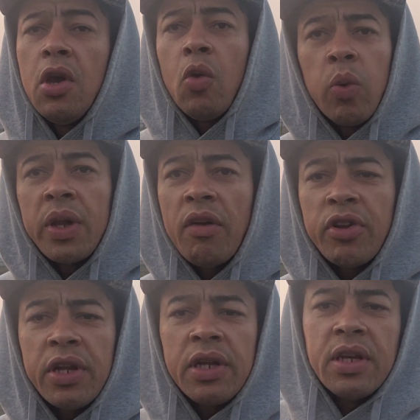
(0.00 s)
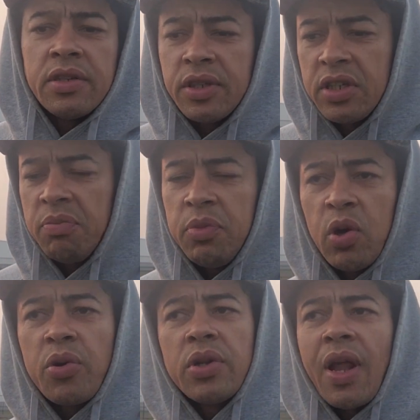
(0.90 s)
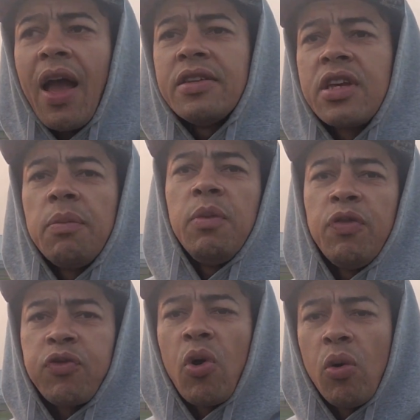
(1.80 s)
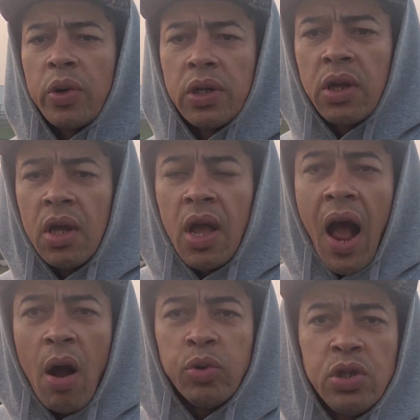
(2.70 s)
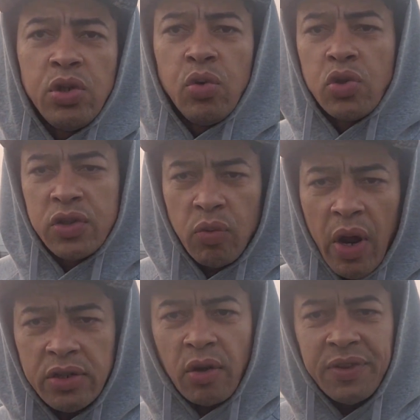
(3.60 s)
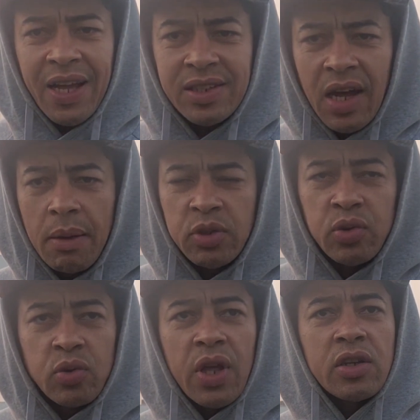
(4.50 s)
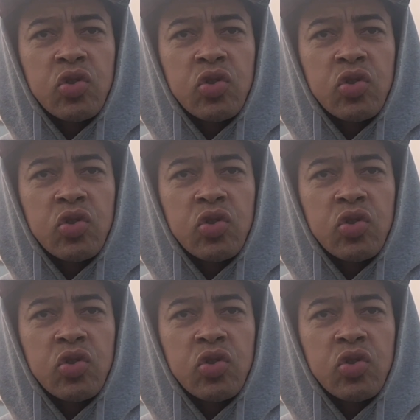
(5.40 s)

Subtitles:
Whatever it is to keep me organized, keep me flowing, I would use the rest of that time to do that.